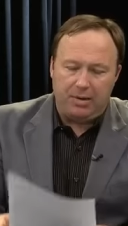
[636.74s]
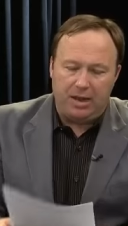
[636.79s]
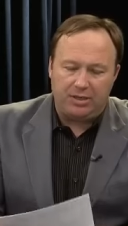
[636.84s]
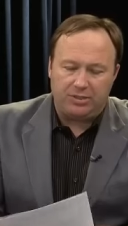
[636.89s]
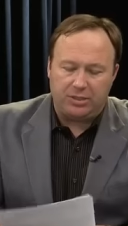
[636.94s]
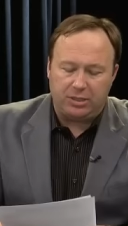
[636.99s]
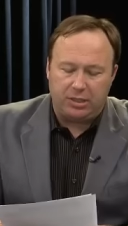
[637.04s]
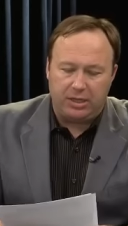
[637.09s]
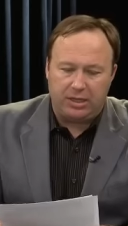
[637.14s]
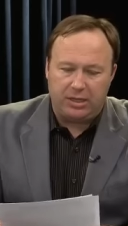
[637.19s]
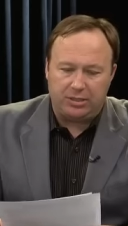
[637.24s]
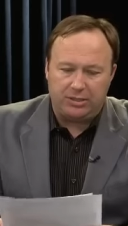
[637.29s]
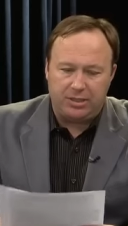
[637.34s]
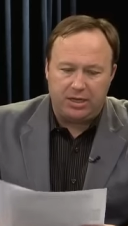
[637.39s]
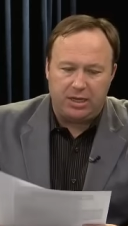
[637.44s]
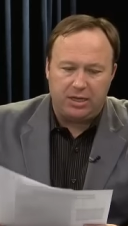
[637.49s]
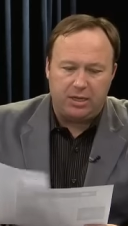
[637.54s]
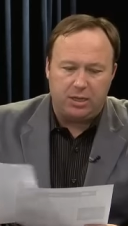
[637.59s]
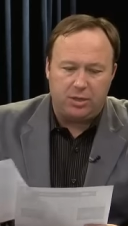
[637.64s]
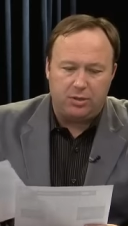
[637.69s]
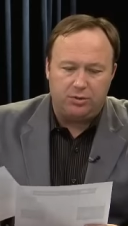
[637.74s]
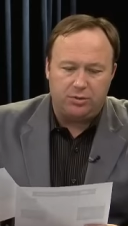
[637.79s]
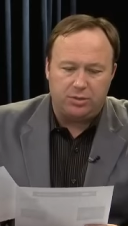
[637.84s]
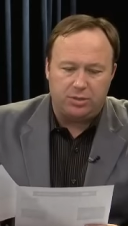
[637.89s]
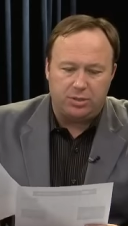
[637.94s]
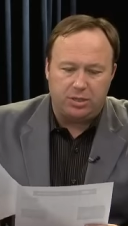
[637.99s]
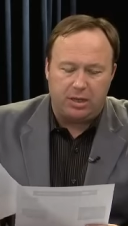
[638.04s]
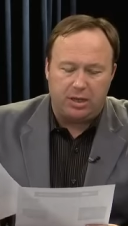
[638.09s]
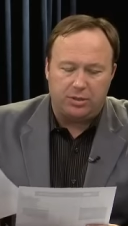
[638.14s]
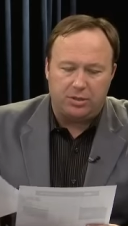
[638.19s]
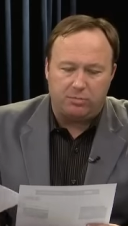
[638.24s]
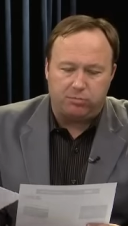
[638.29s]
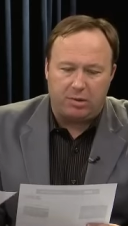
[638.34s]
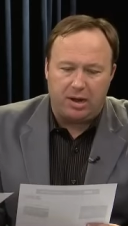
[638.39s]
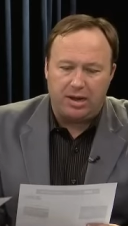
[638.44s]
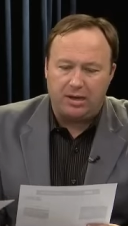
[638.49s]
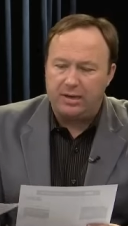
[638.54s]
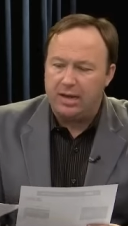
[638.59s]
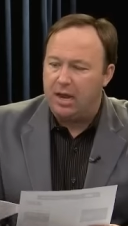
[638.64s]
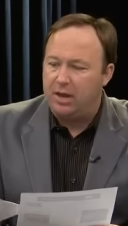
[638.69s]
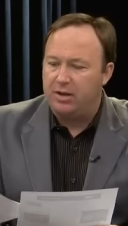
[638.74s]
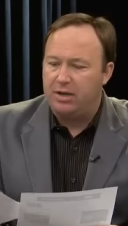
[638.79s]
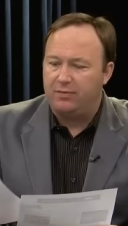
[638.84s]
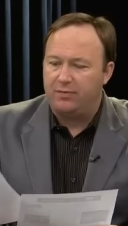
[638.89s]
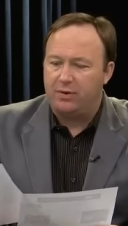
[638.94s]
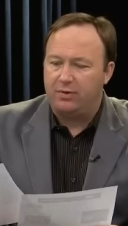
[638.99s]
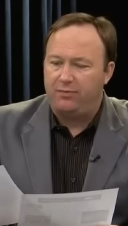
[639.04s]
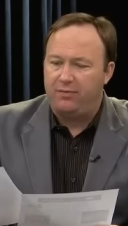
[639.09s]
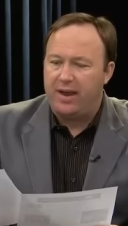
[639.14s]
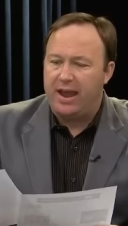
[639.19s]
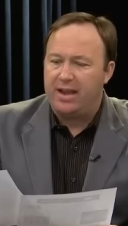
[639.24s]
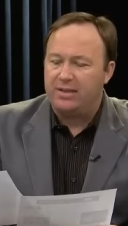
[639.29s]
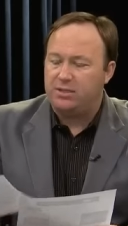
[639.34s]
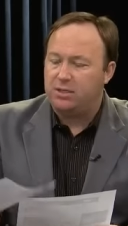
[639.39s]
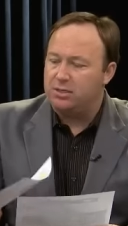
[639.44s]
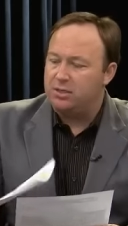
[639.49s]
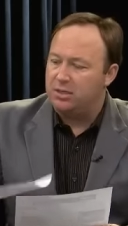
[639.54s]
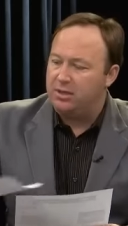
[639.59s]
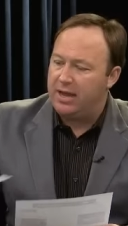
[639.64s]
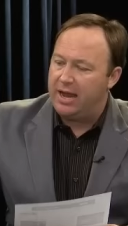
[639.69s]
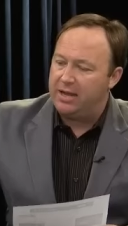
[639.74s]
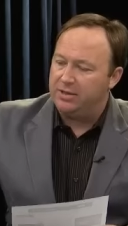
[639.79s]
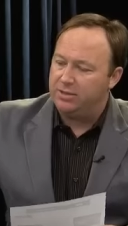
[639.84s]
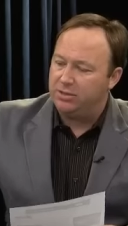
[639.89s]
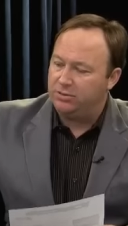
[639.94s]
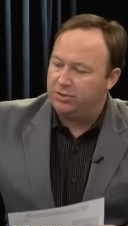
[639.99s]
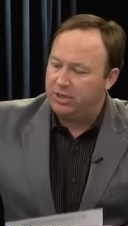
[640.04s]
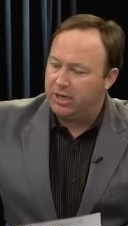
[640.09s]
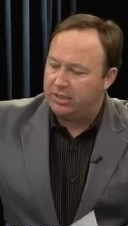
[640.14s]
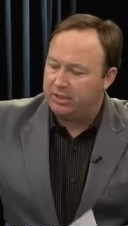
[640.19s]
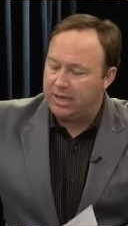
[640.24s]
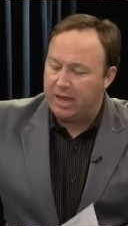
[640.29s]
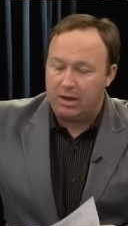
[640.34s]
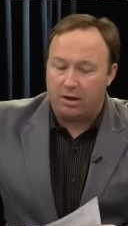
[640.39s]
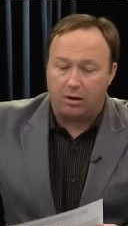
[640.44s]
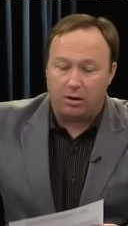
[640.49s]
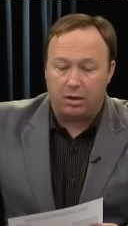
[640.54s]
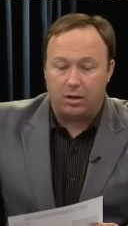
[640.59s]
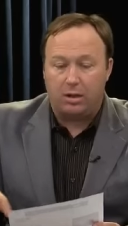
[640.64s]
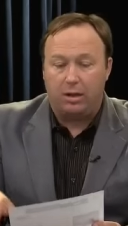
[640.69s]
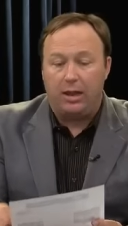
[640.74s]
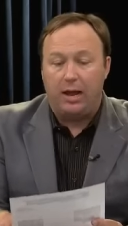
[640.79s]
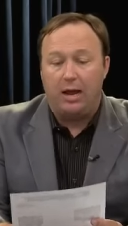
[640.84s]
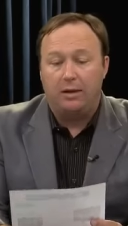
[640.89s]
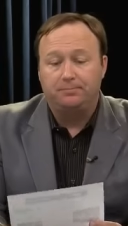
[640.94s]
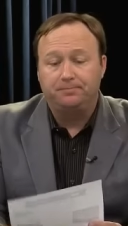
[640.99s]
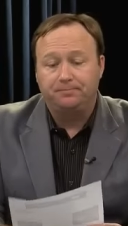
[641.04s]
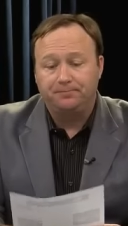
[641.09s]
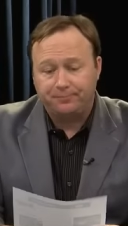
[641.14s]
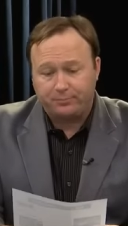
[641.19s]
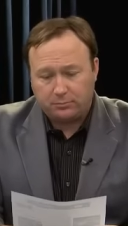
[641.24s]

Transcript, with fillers: basically continues to break down different facets of that. So check that article out.